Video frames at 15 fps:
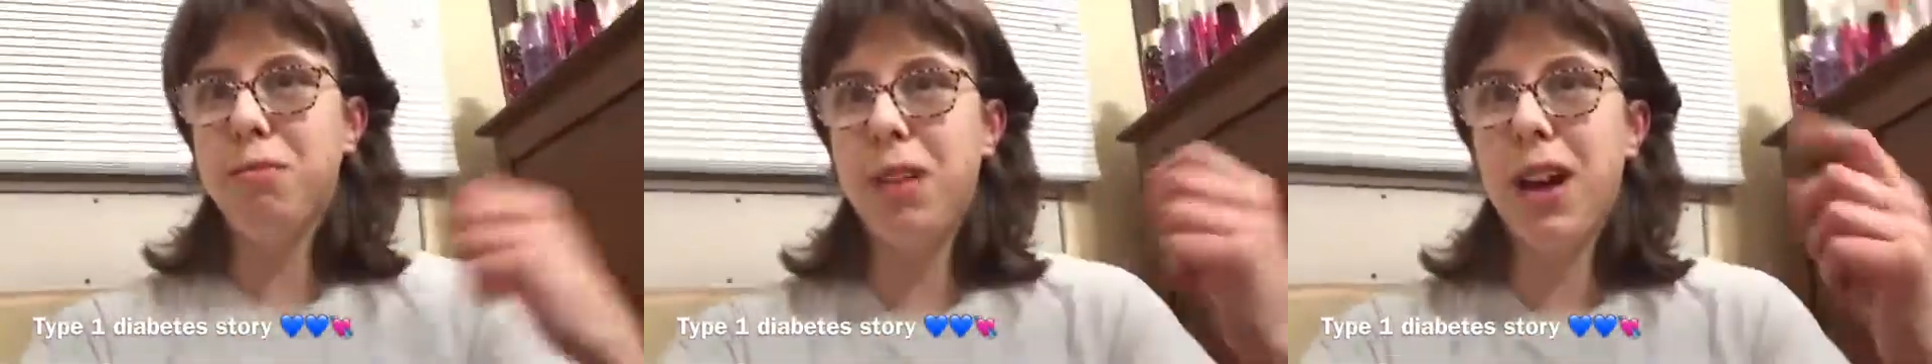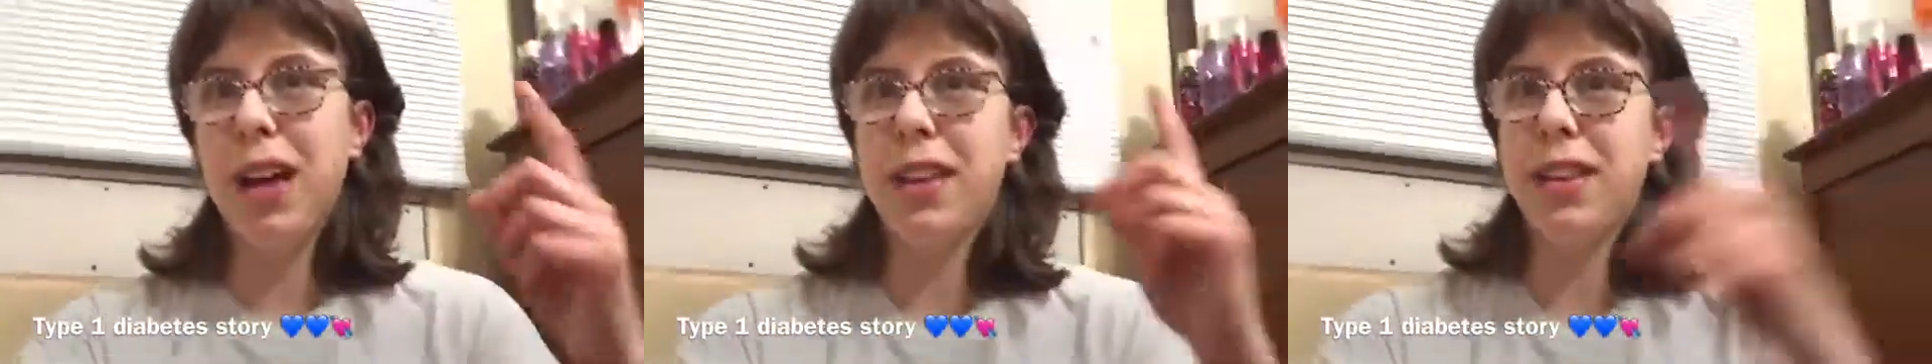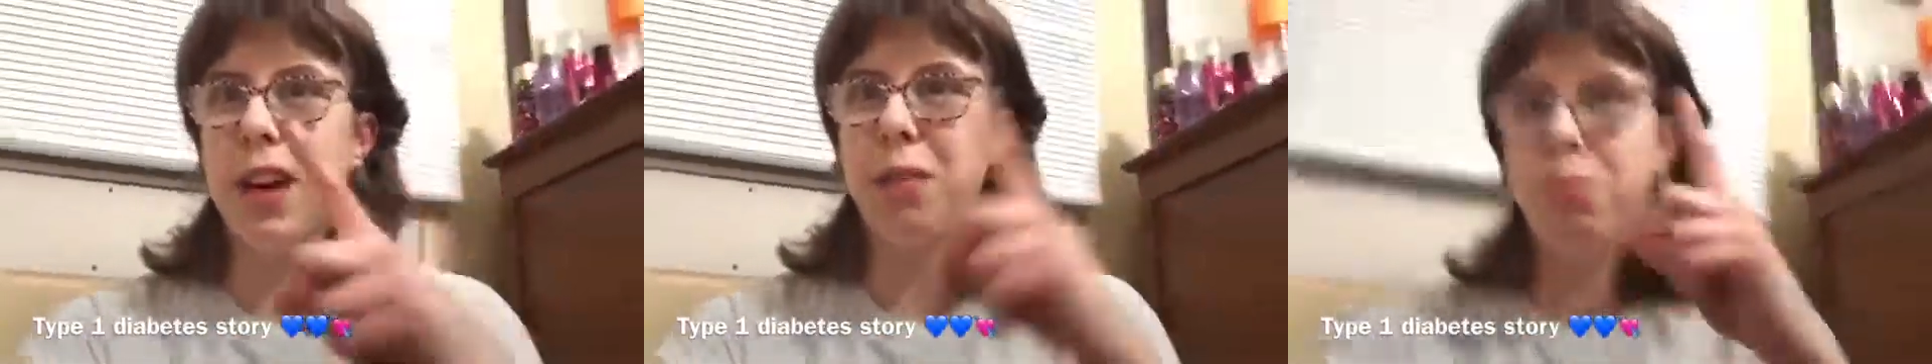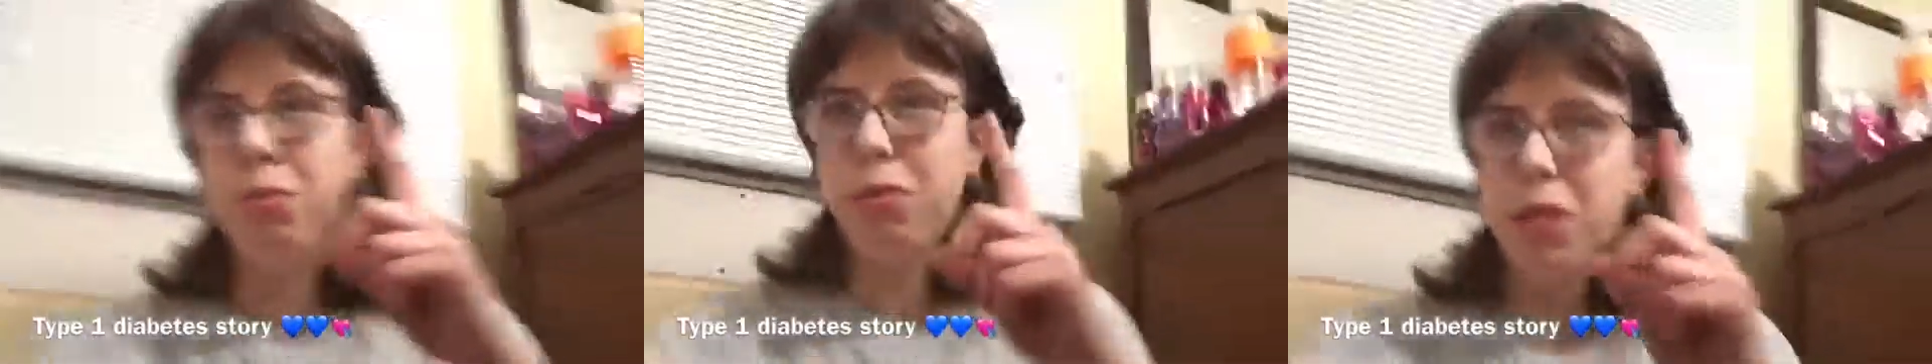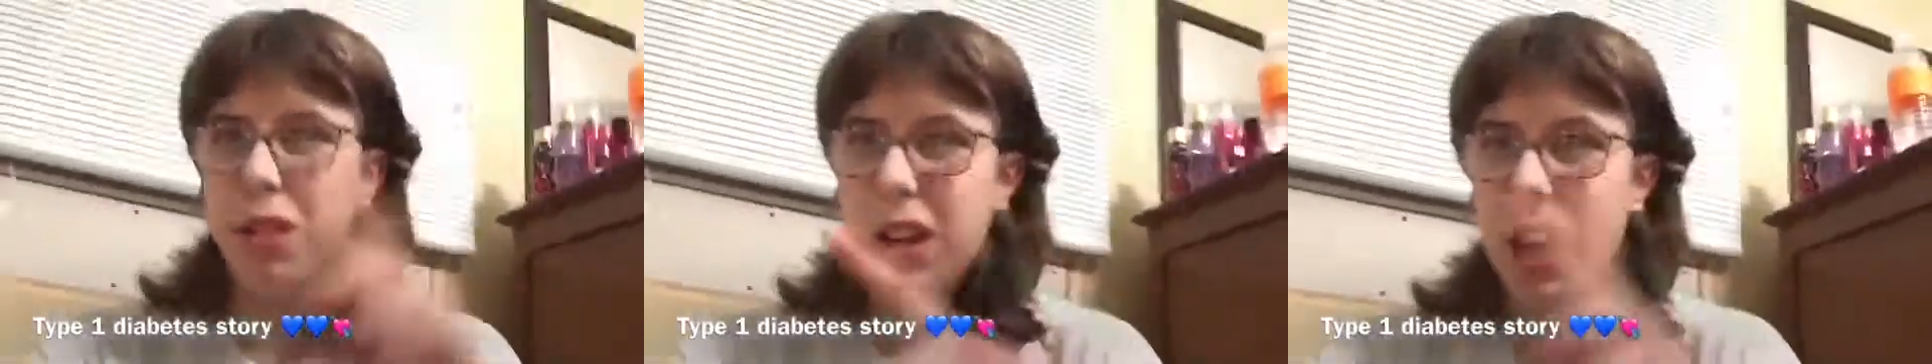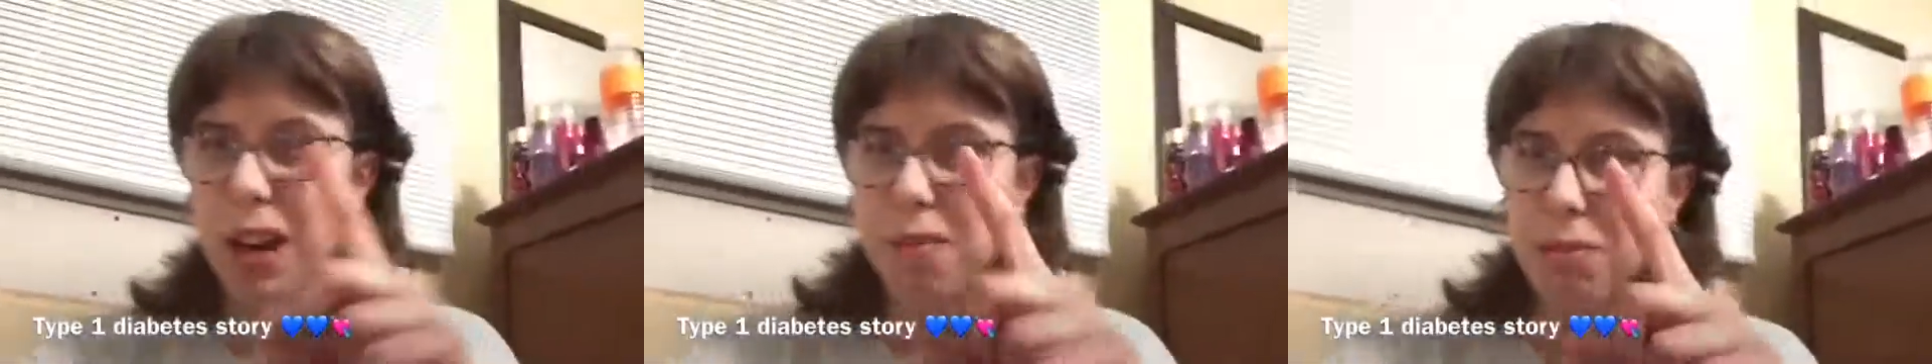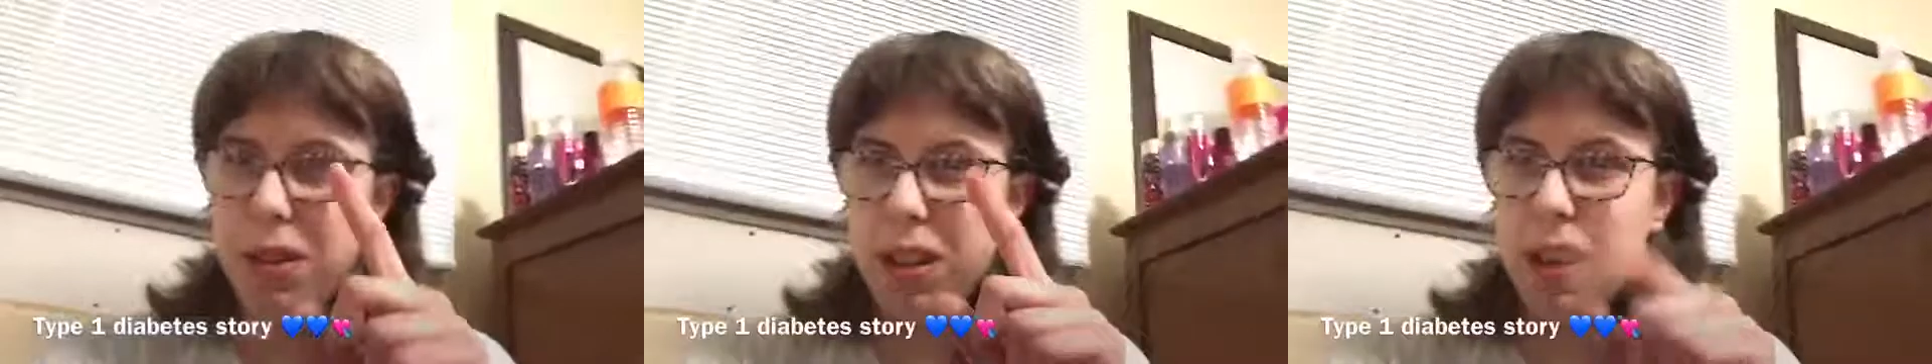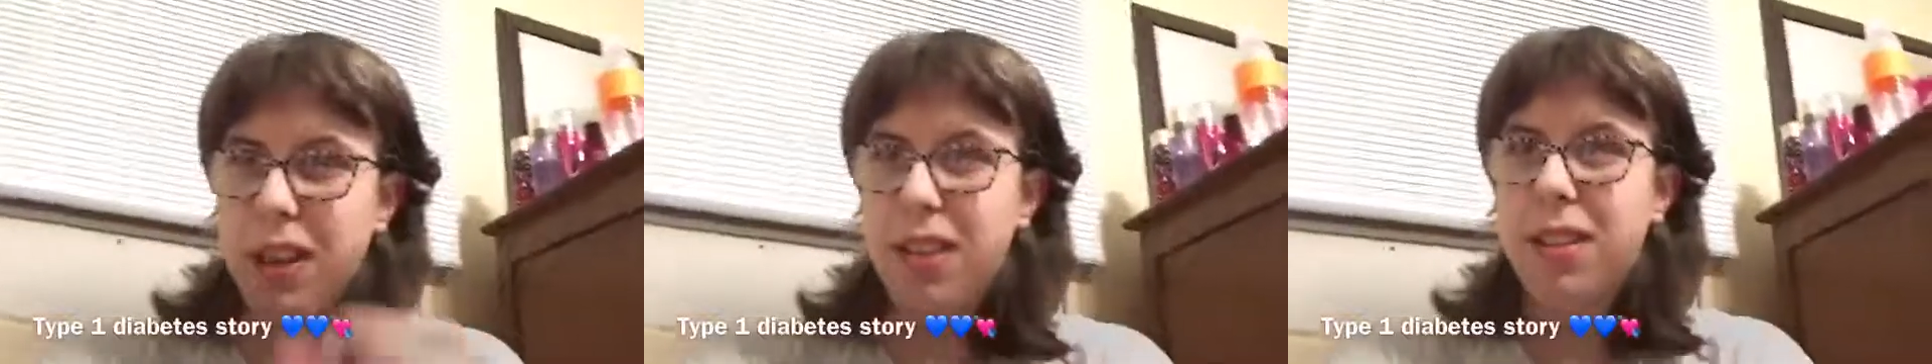at type 1
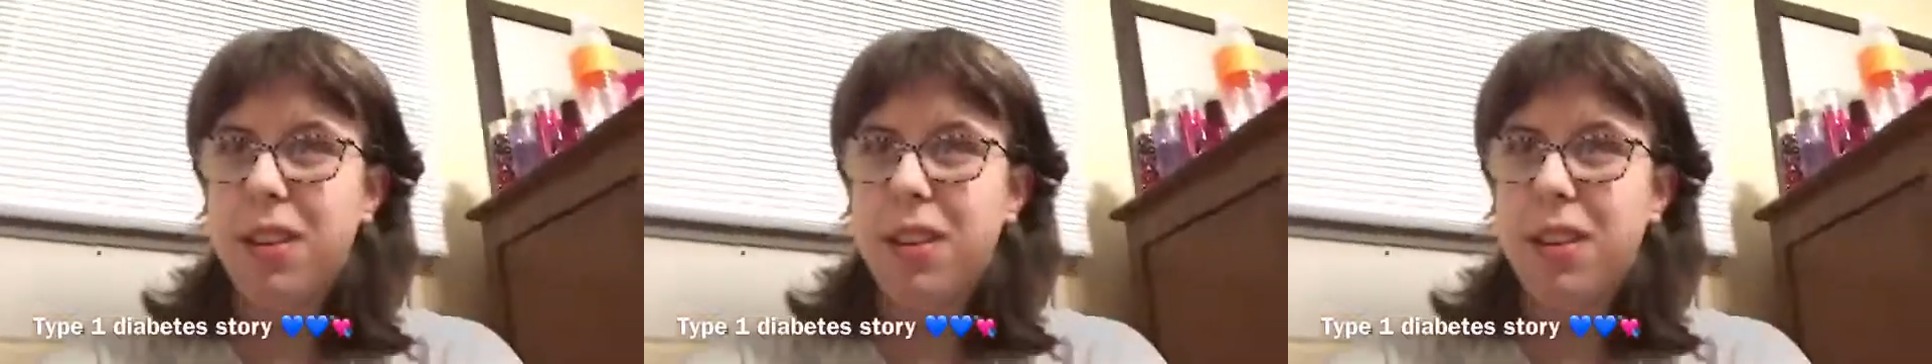diabetes.